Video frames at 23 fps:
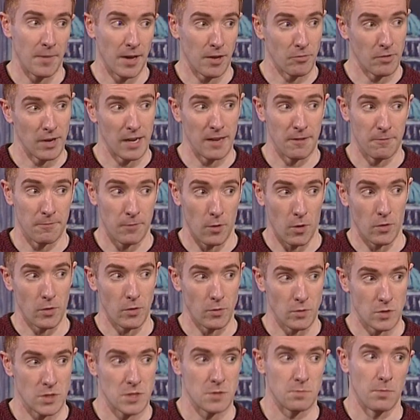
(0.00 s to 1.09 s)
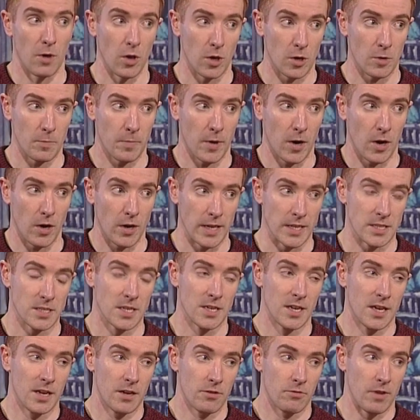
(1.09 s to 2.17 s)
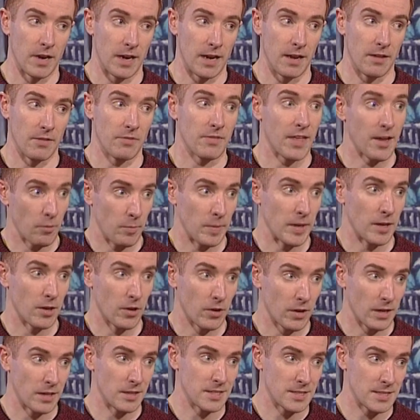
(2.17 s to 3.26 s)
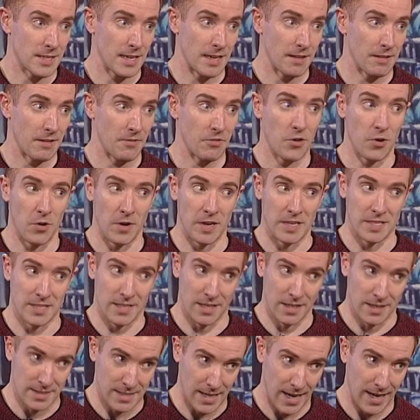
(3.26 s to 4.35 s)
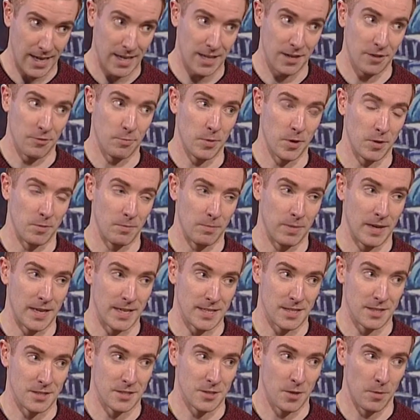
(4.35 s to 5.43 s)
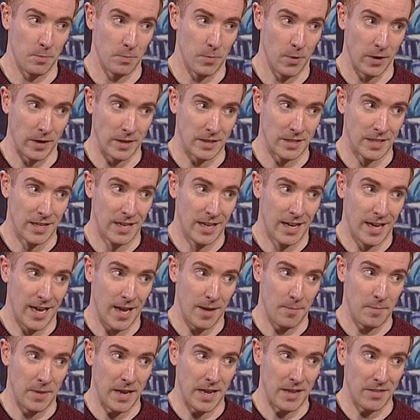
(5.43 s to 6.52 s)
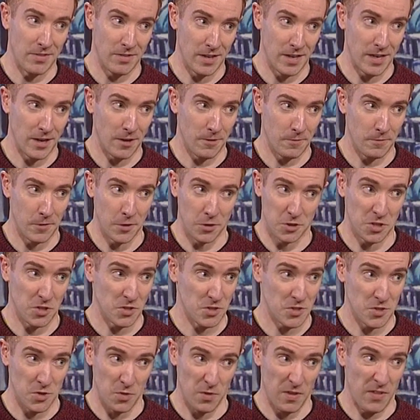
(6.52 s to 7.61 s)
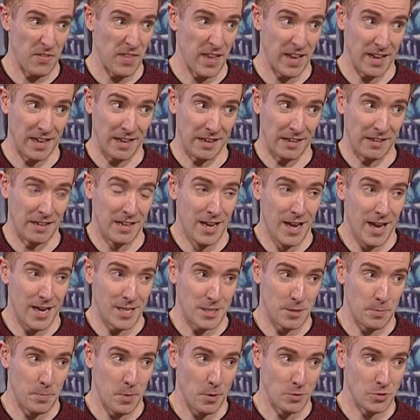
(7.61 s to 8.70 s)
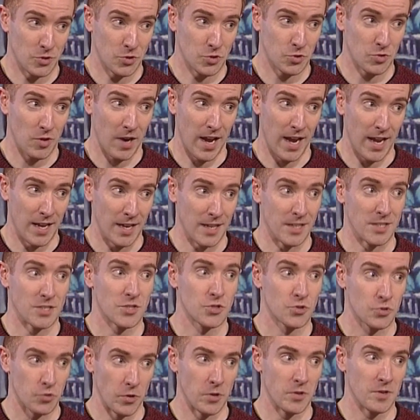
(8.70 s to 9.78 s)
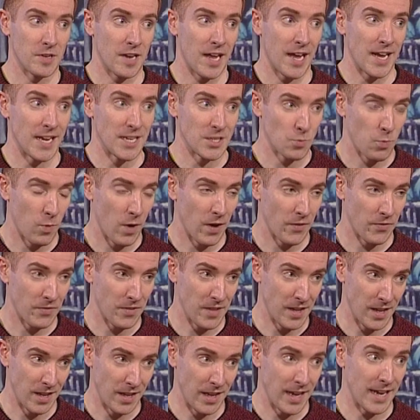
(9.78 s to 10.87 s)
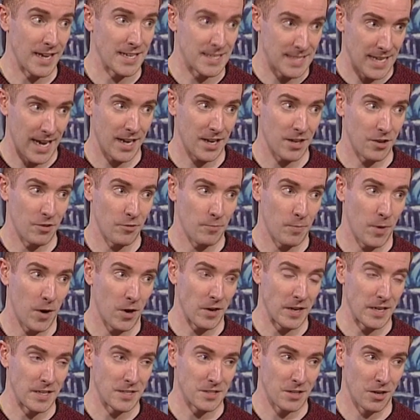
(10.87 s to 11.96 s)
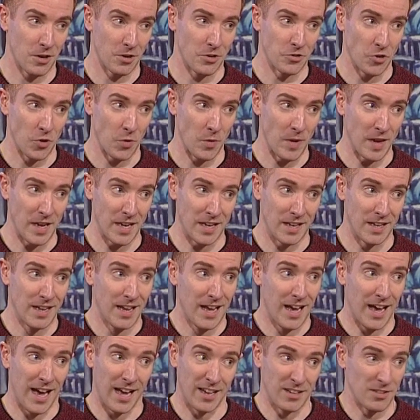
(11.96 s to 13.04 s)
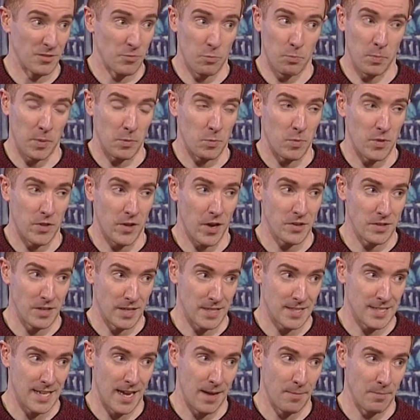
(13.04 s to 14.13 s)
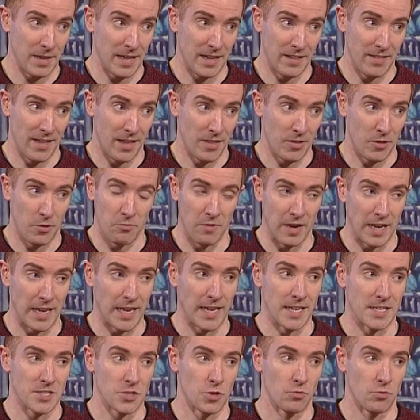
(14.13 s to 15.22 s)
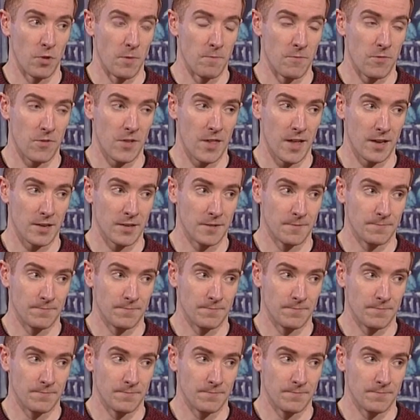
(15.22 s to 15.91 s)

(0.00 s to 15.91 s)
And really, for those smaller parties, really, they will be looking to see that there is an executive put in place at some point in the near future, so that they can, I suppose, try and scrutinise what the executive parties are doing. But without an assembly, then there really is no room for that.